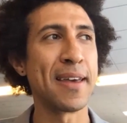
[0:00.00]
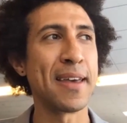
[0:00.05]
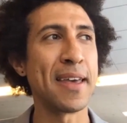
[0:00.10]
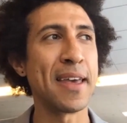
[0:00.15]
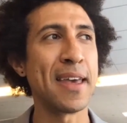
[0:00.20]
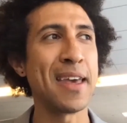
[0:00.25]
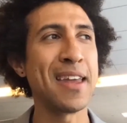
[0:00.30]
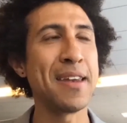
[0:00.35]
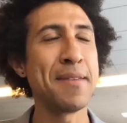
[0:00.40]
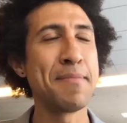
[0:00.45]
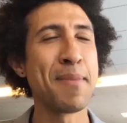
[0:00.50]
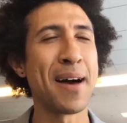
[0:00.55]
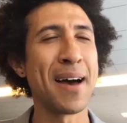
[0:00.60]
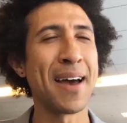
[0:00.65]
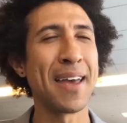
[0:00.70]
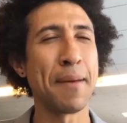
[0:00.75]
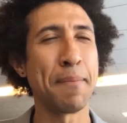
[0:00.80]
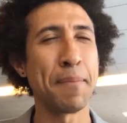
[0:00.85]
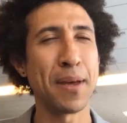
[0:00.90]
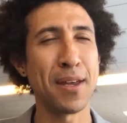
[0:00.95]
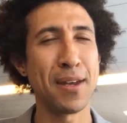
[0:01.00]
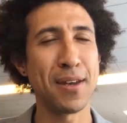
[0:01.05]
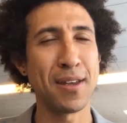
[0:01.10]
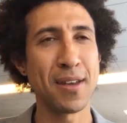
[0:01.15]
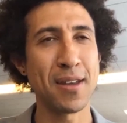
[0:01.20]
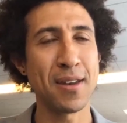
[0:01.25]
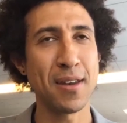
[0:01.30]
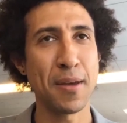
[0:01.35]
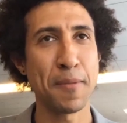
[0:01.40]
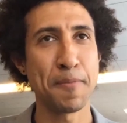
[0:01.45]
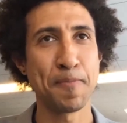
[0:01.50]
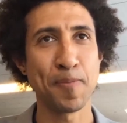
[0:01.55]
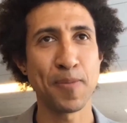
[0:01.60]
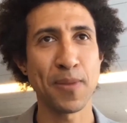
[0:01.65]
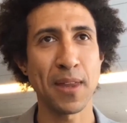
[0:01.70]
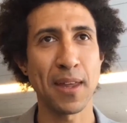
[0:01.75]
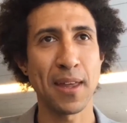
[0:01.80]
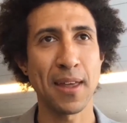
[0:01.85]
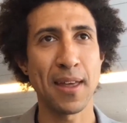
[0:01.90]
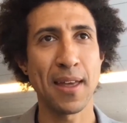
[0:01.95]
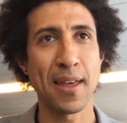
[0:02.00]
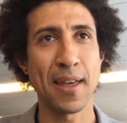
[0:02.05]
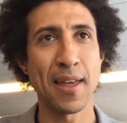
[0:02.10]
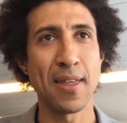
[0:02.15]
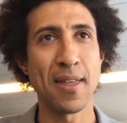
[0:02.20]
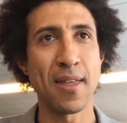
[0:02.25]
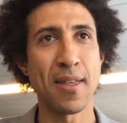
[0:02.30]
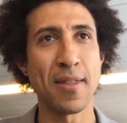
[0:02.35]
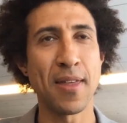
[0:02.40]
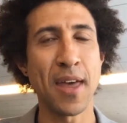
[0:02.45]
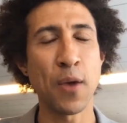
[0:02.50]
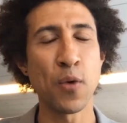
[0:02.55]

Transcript: In my opinion, they